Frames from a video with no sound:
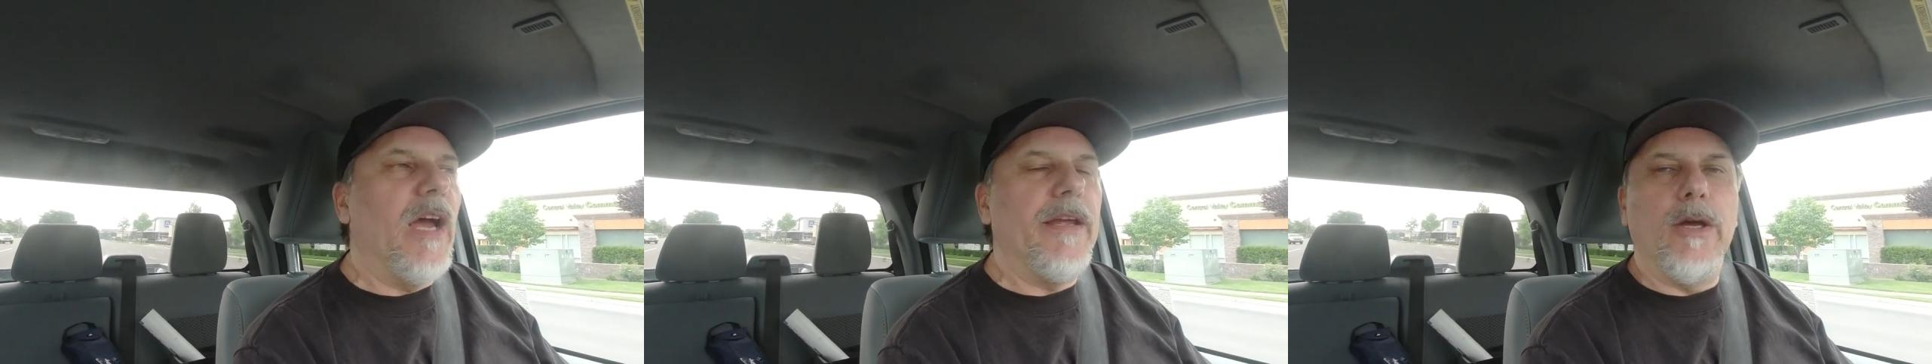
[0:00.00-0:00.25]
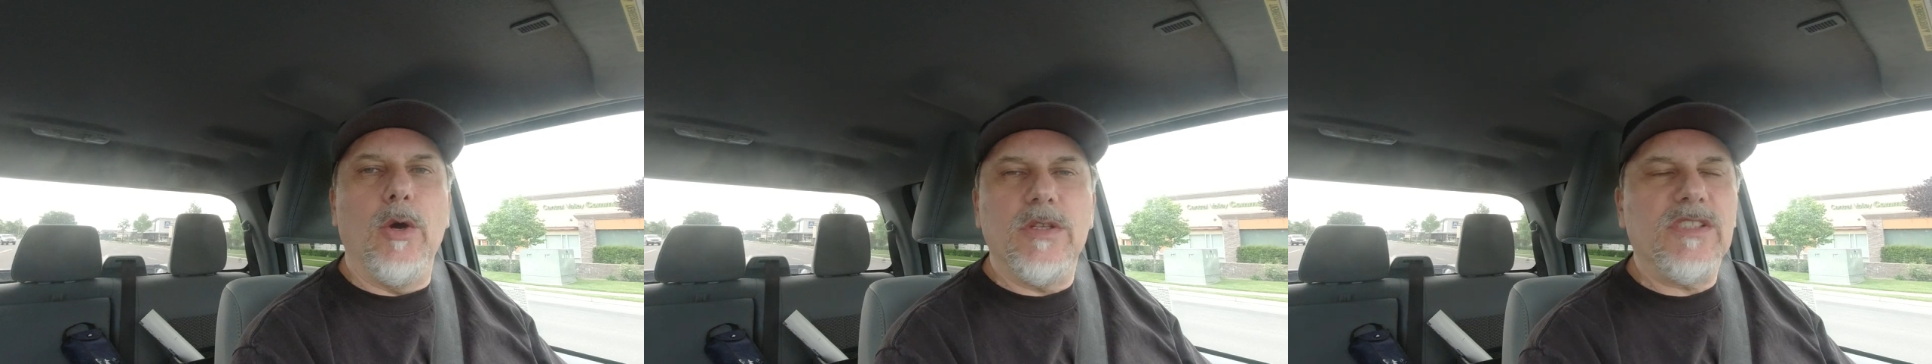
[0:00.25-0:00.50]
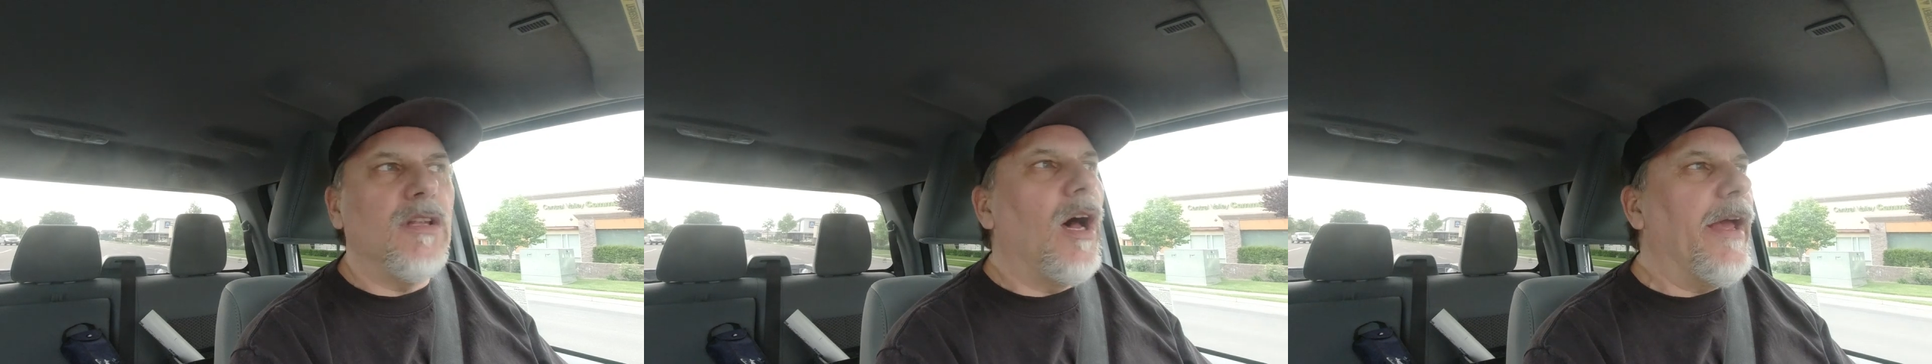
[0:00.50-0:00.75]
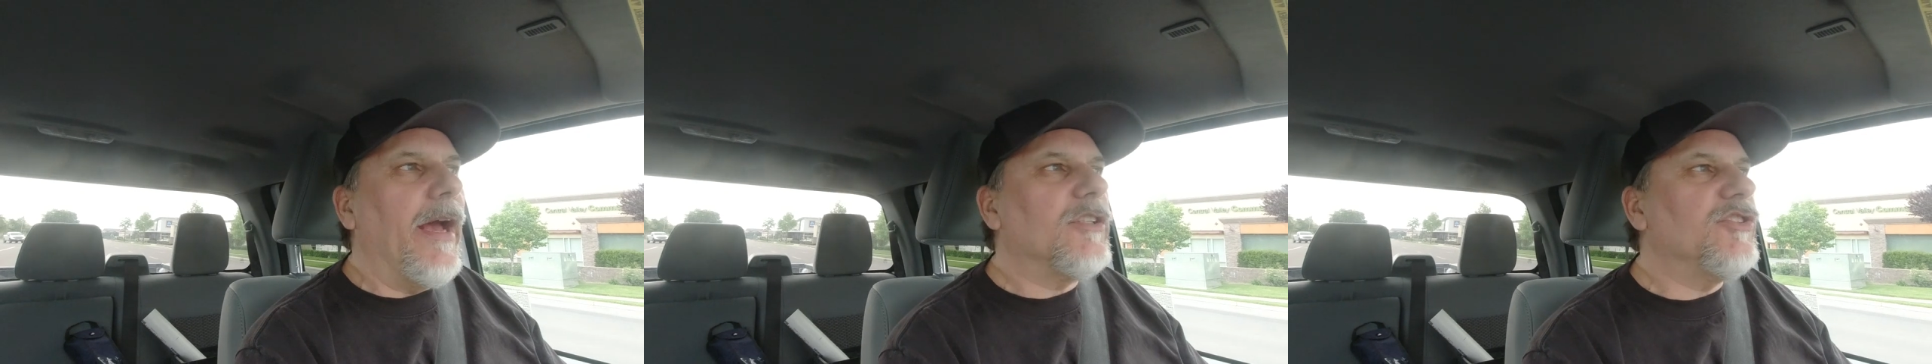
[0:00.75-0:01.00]
I know it's
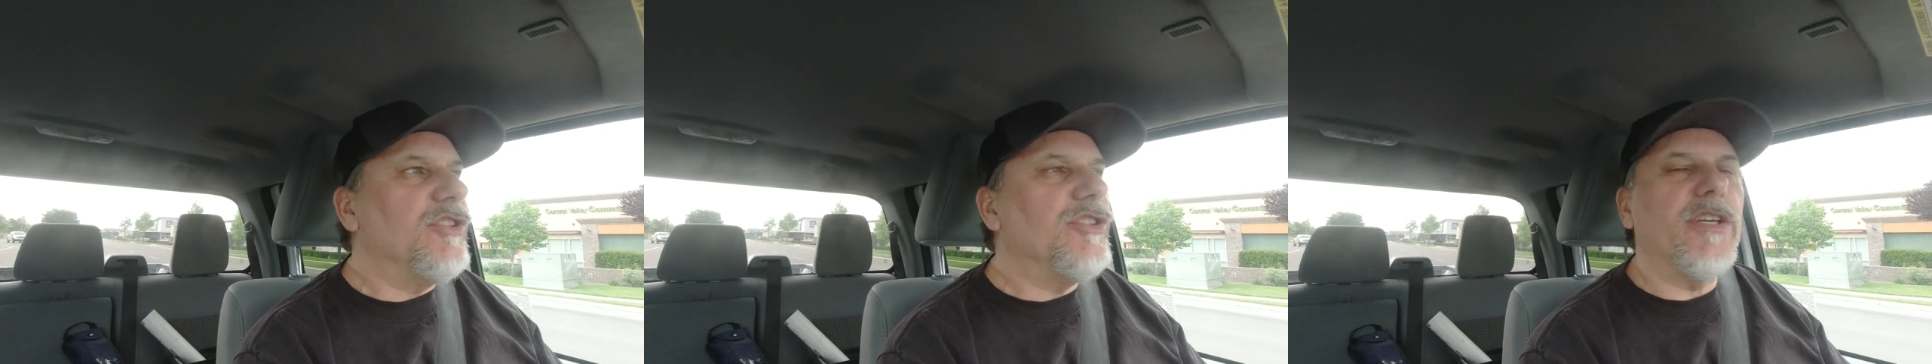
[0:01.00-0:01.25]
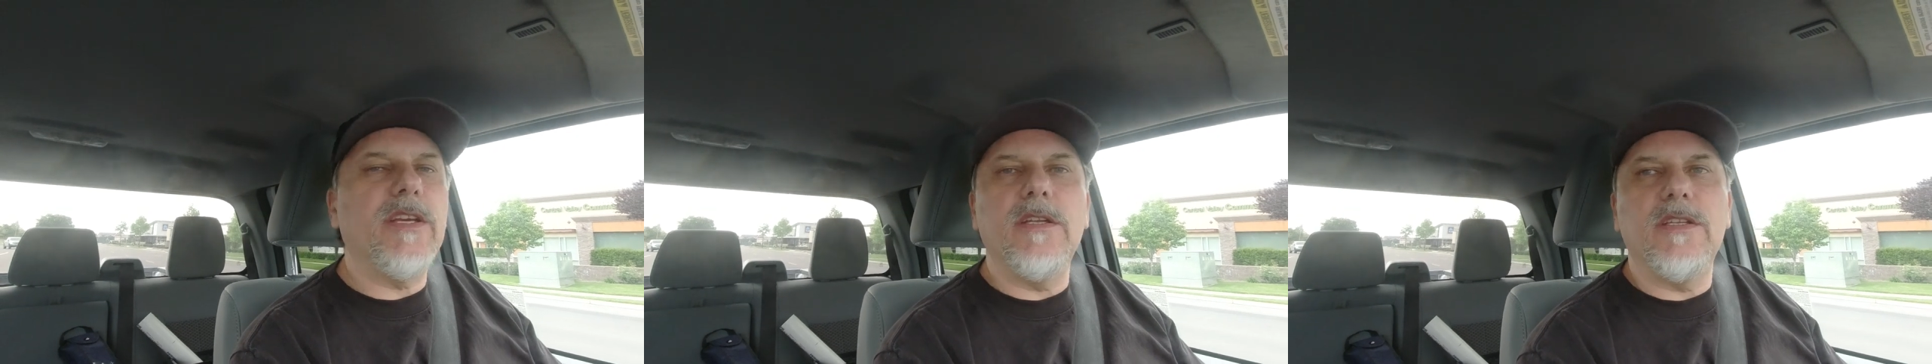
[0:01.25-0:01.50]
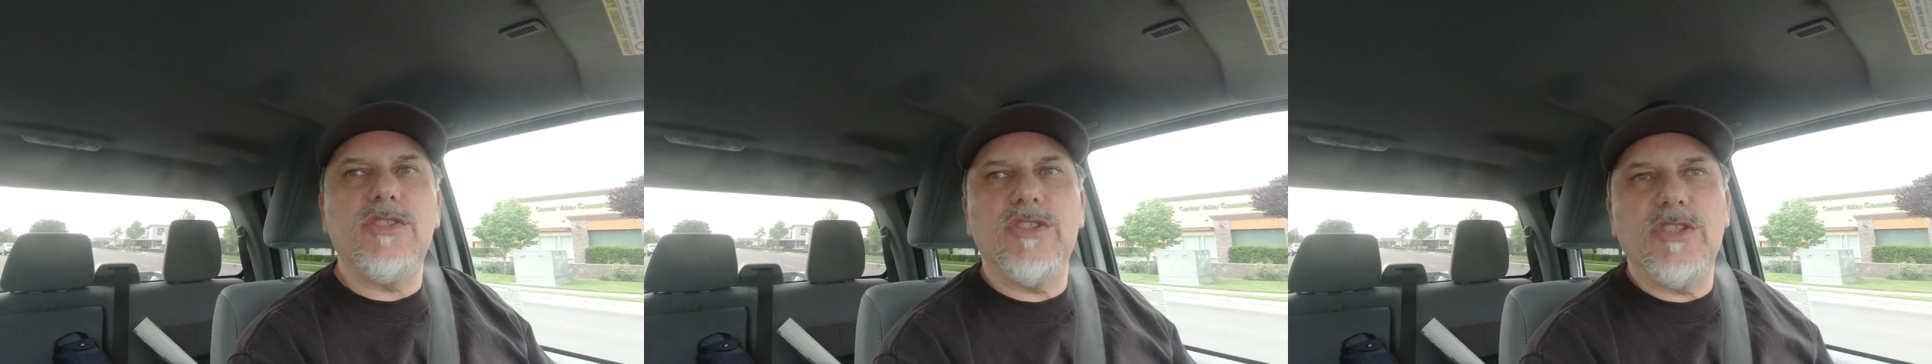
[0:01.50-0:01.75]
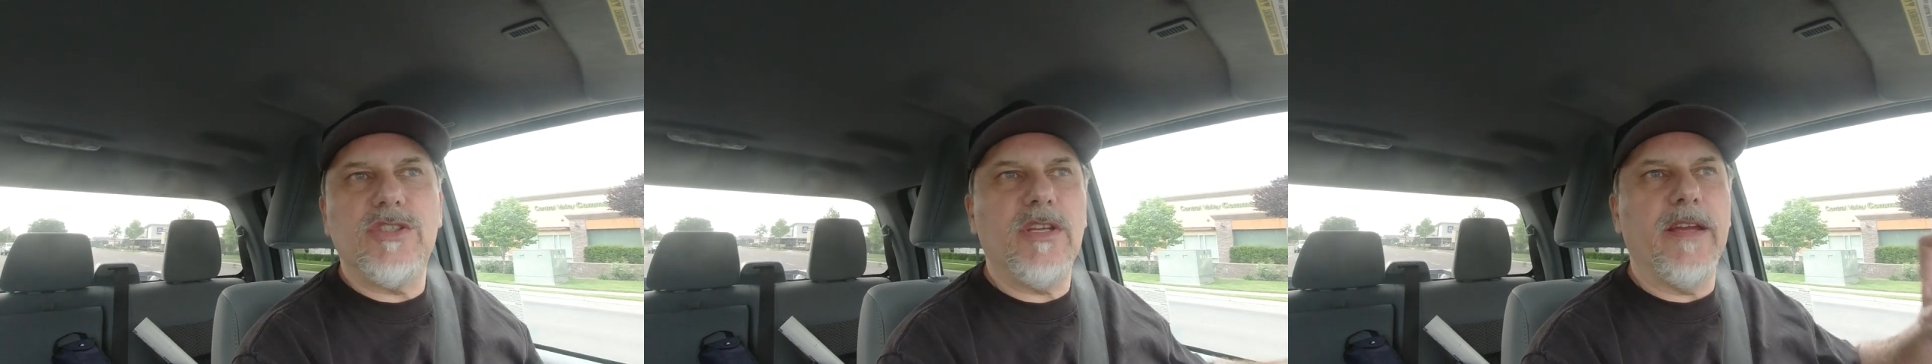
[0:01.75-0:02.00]
not actually chicken. It's
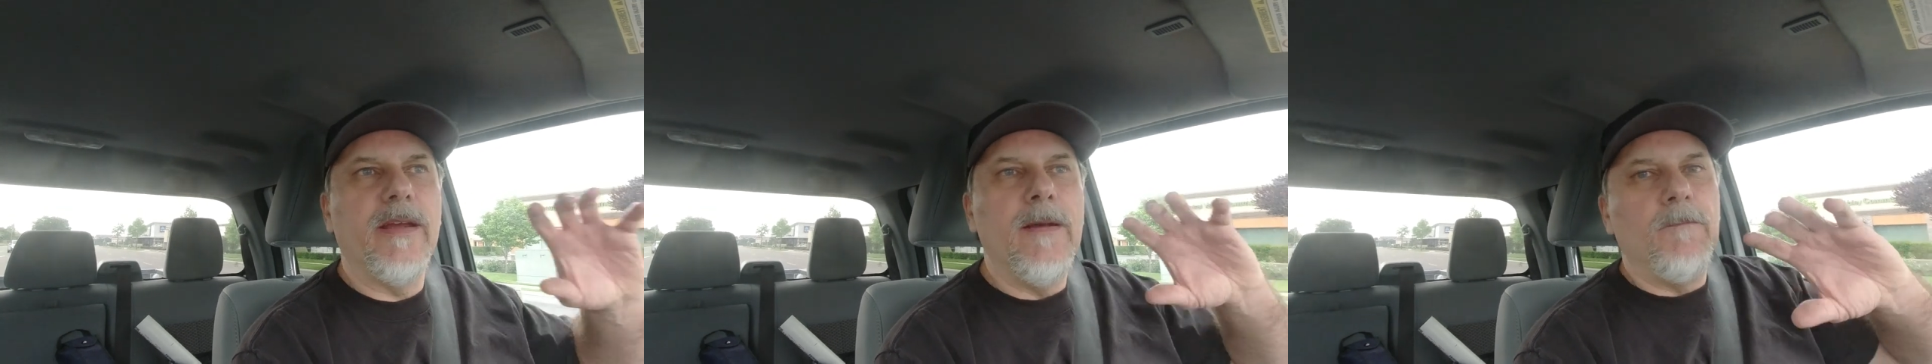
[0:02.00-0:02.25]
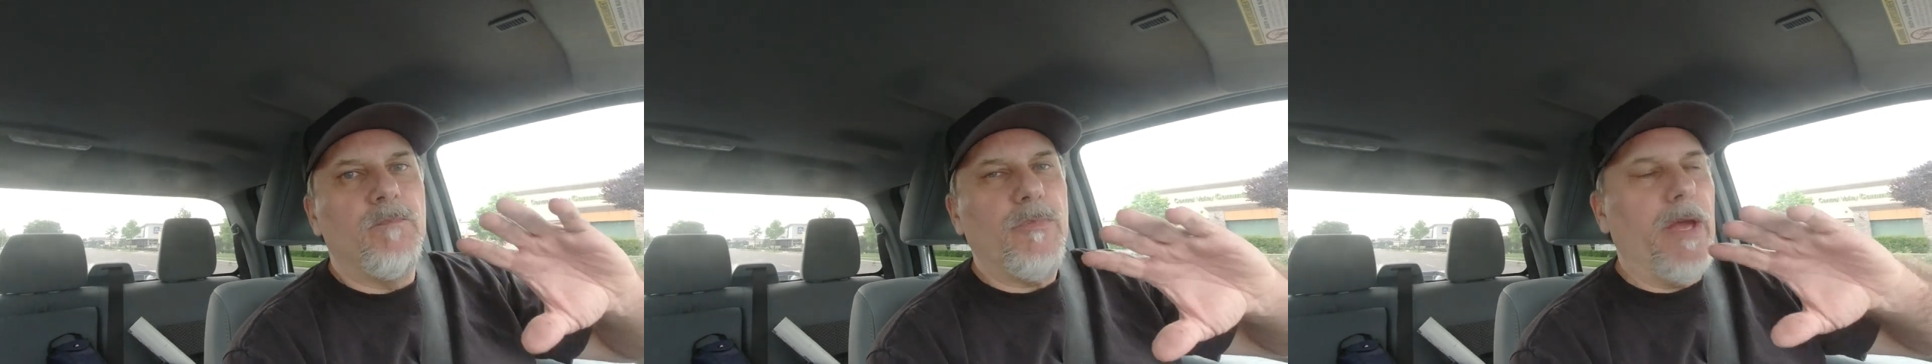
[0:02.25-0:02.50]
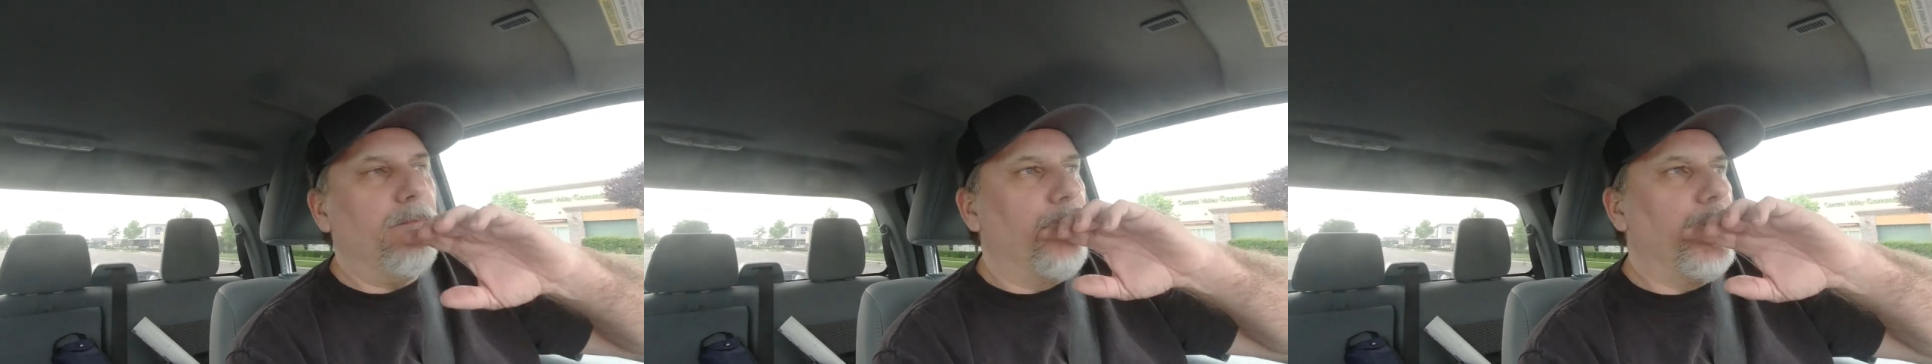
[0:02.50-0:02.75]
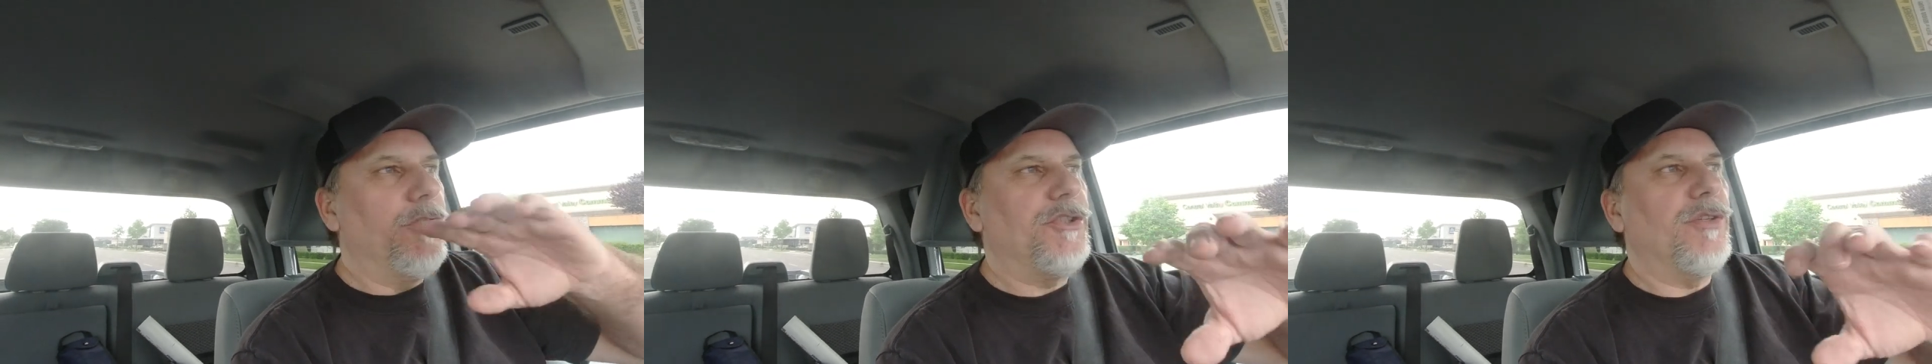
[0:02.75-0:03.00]
just like I'm
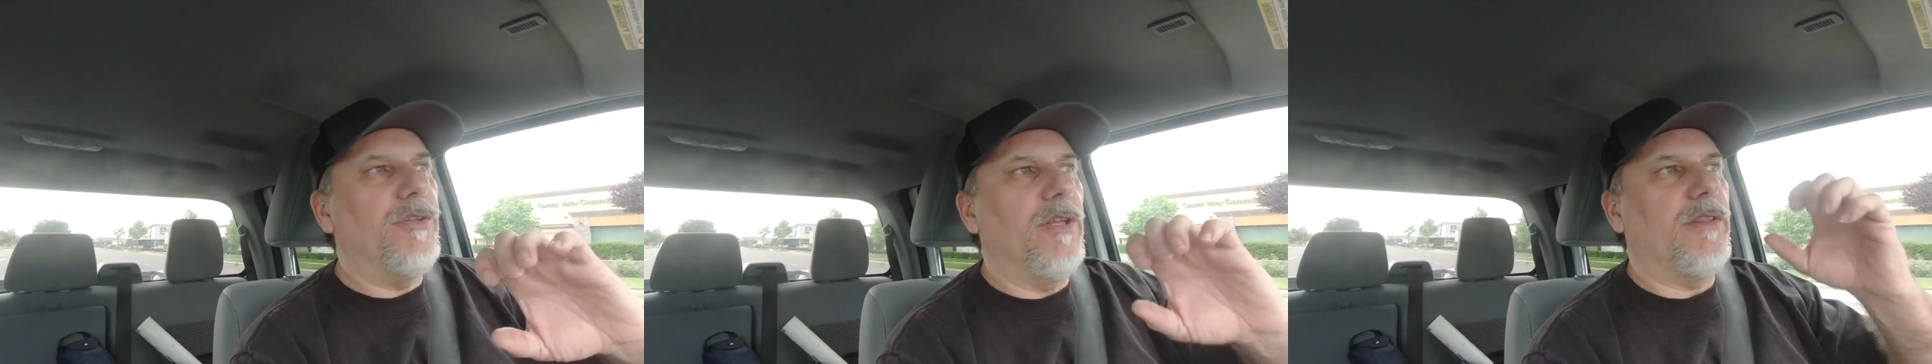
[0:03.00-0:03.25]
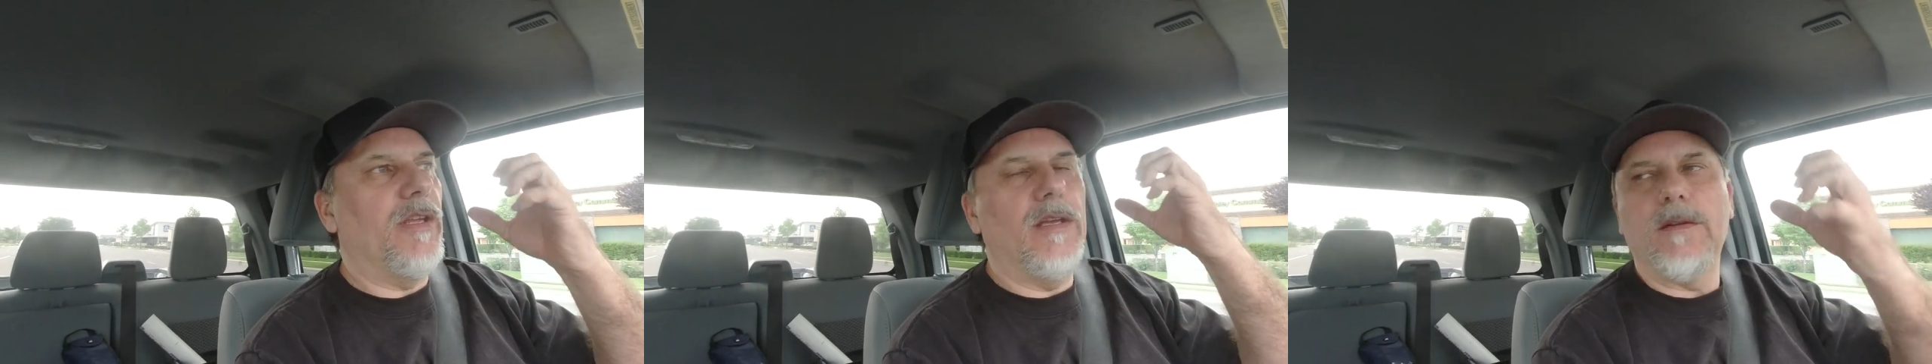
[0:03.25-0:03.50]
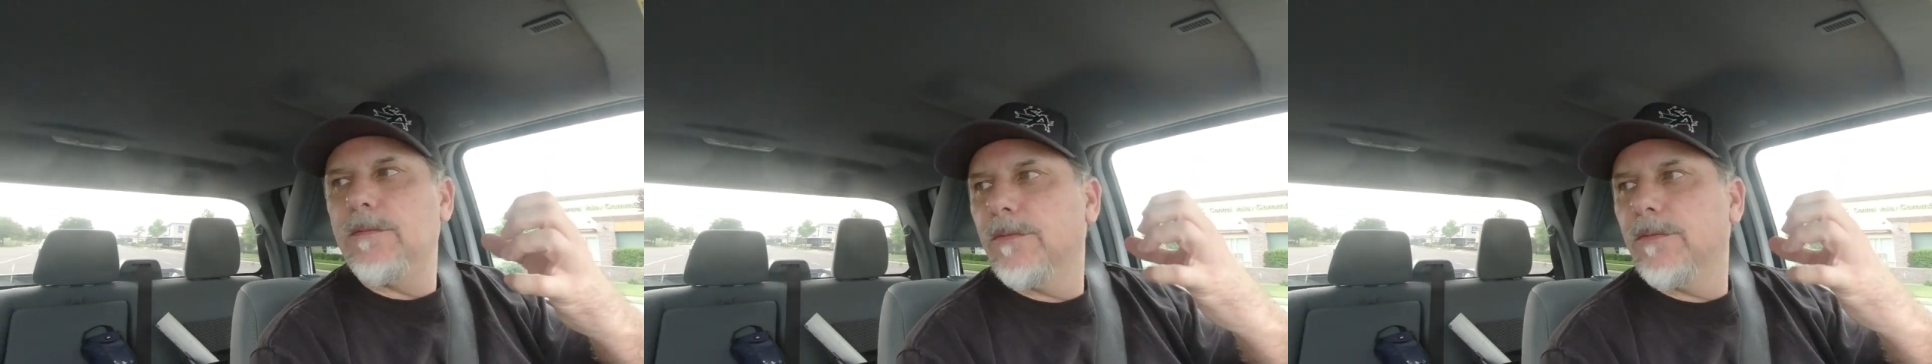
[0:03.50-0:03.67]
pretty sure a that big old